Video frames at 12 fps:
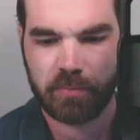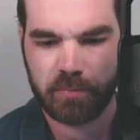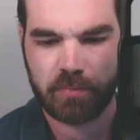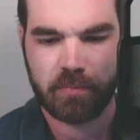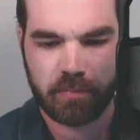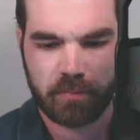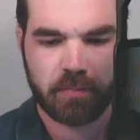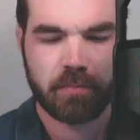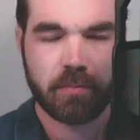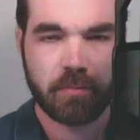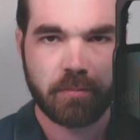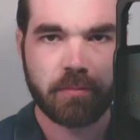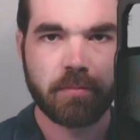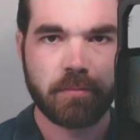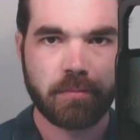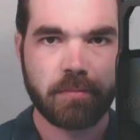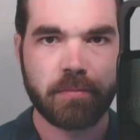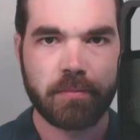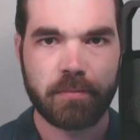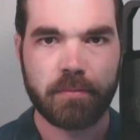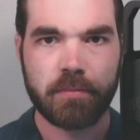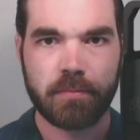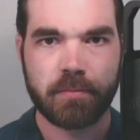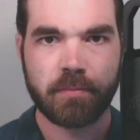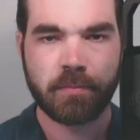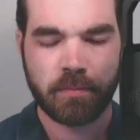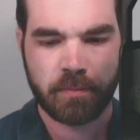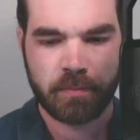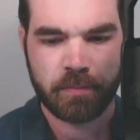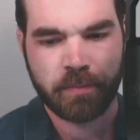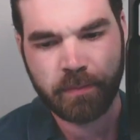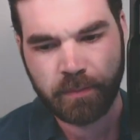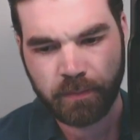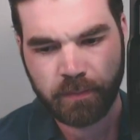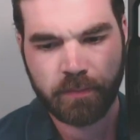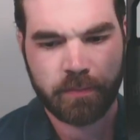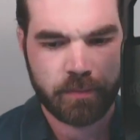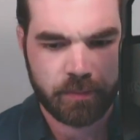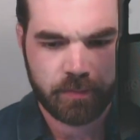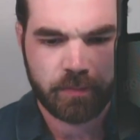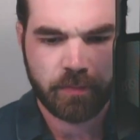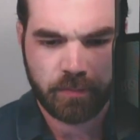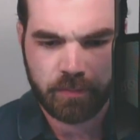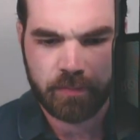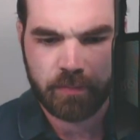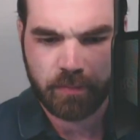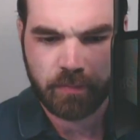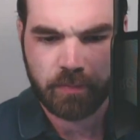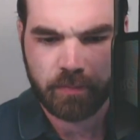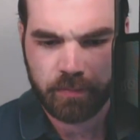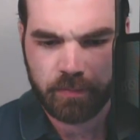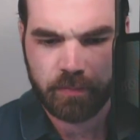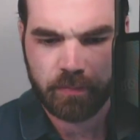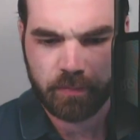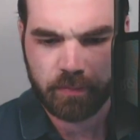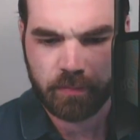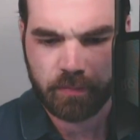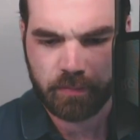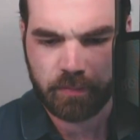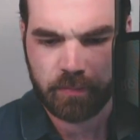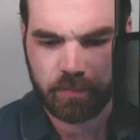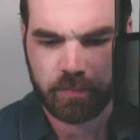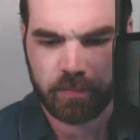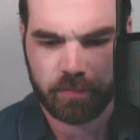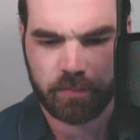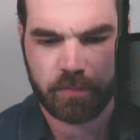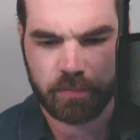(not speaking)